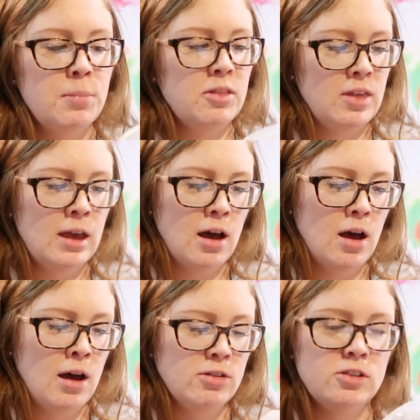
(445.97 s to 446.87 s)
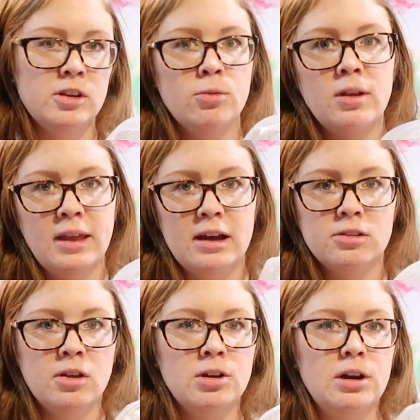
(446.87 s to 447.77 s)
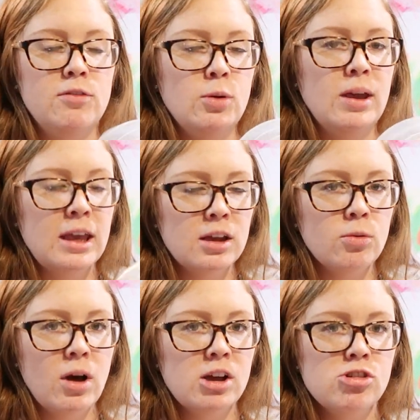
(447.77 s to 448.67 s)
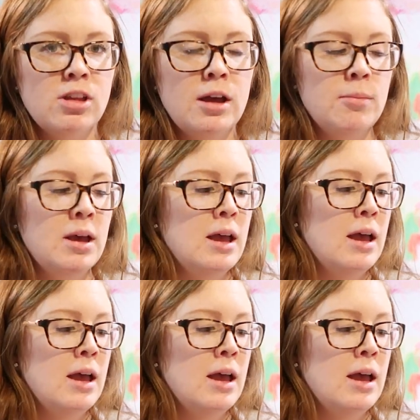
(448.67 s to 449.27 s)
but they obviously will last longer if you hand wash them,